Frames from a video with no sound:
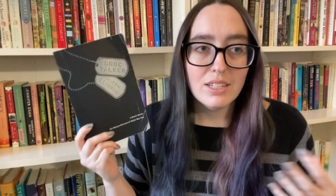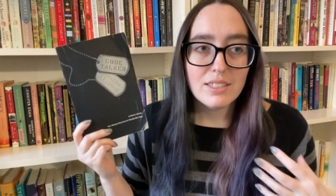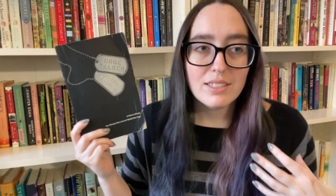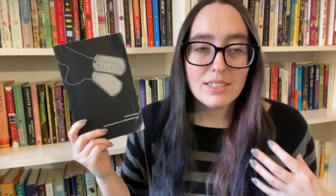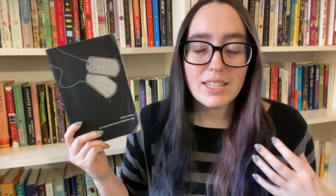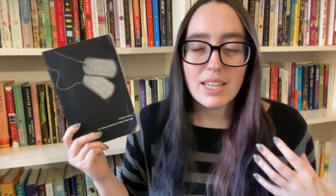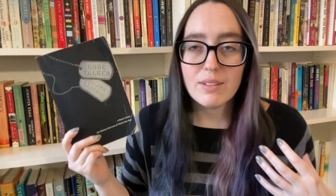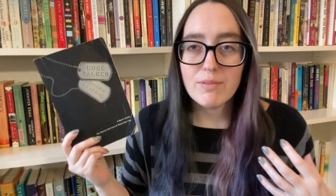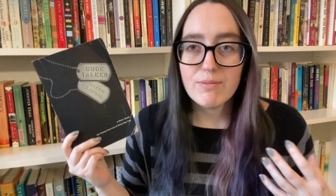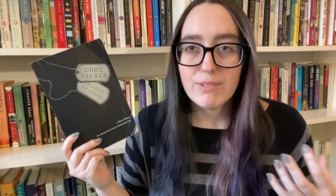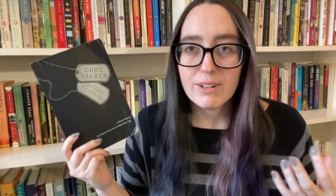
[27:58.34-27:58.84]

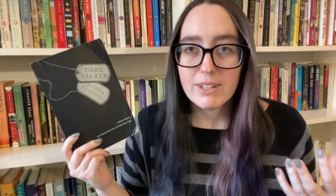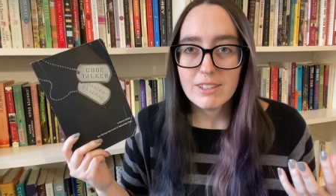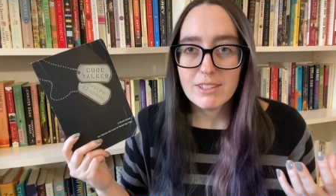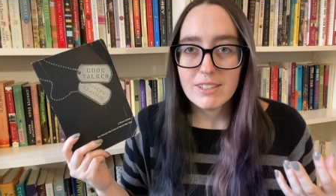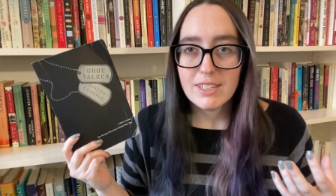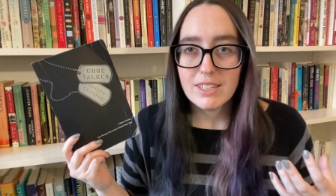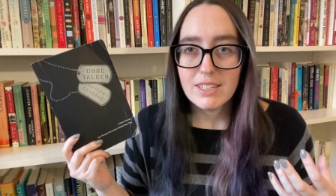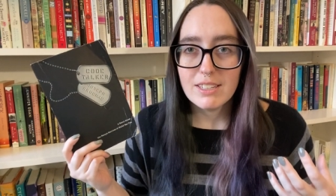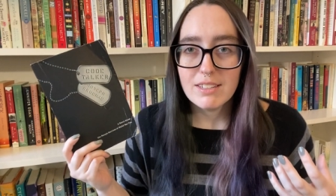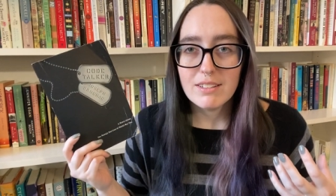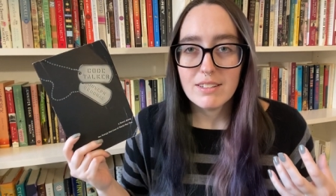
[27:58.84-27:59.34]
kid
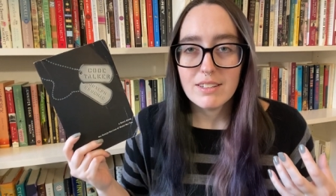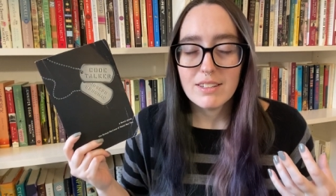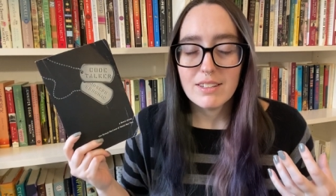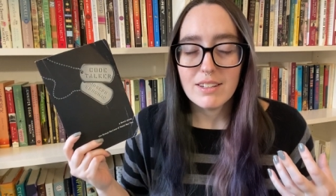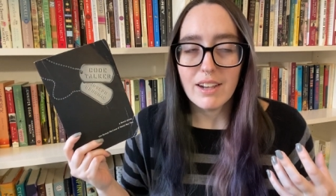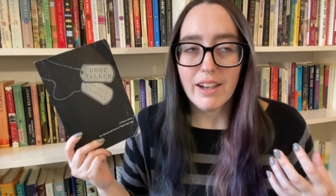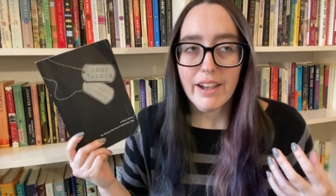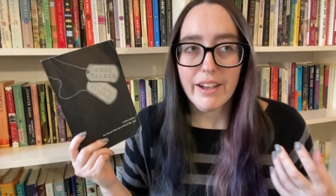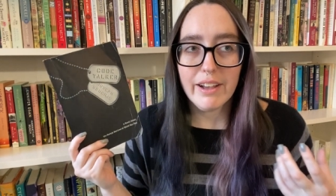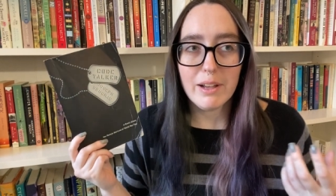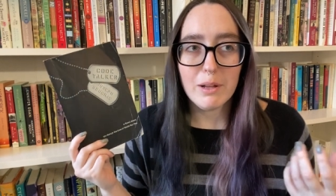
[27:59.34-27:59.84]
friendly.
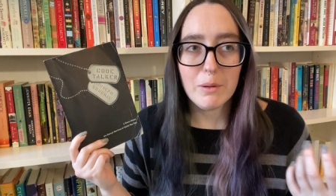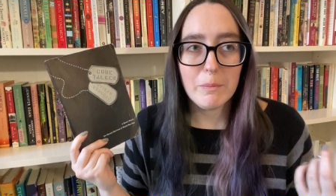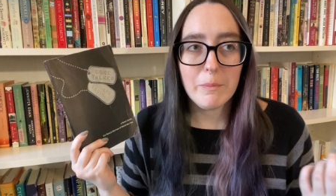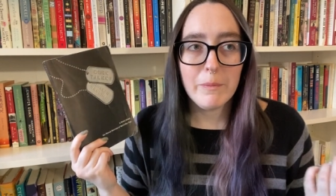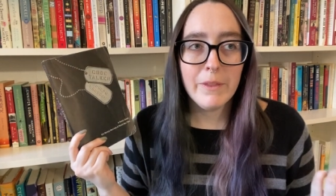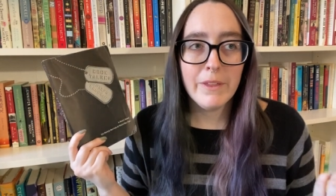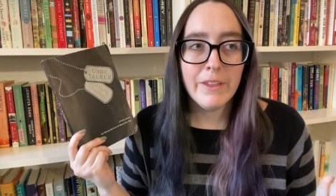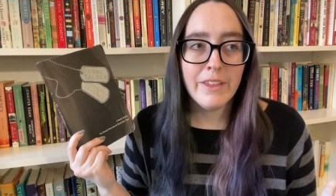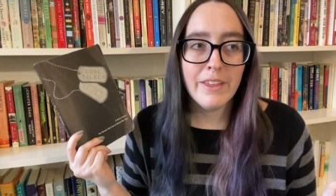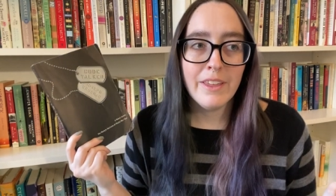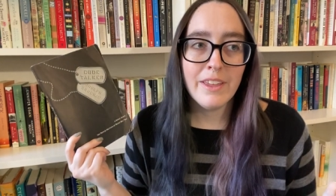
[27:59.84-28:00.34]
Um,
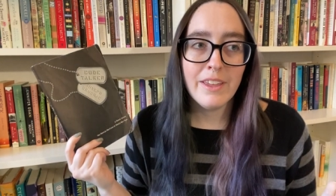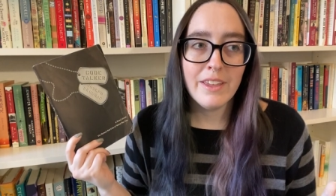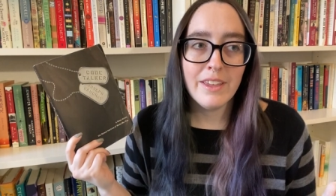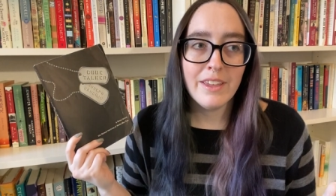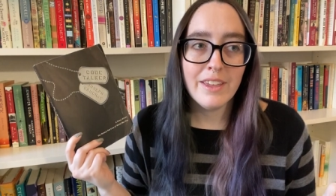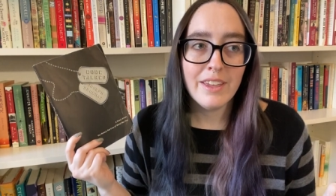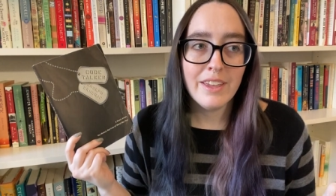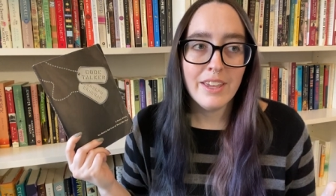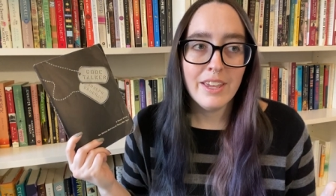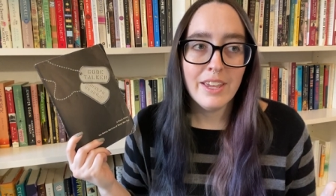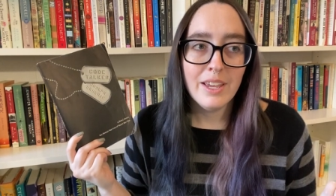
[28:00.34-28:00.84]

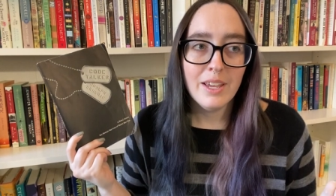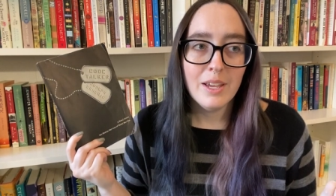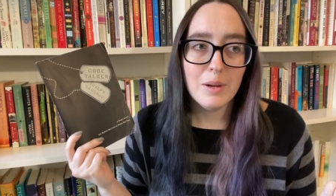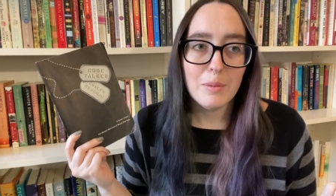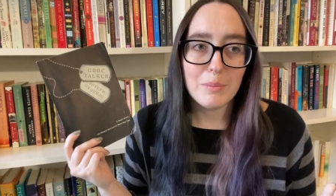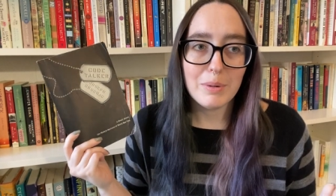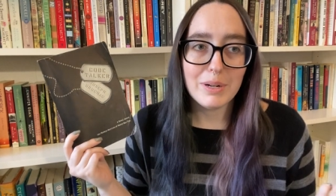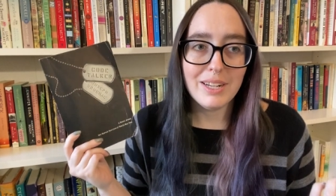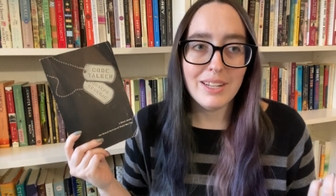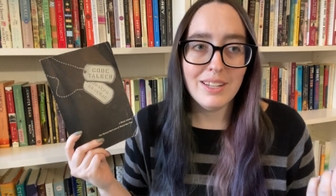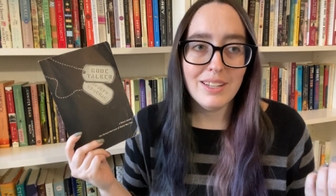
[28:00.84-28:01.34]

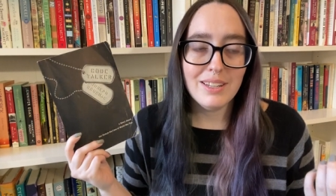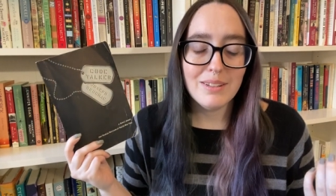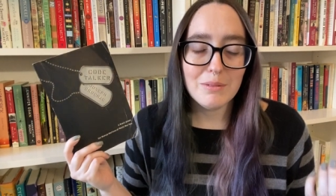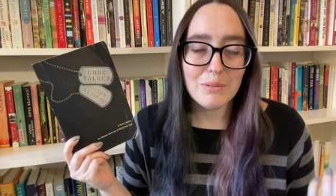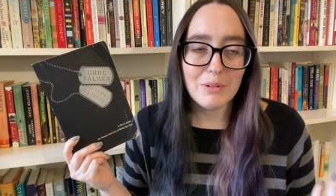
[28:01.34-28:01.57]
but it,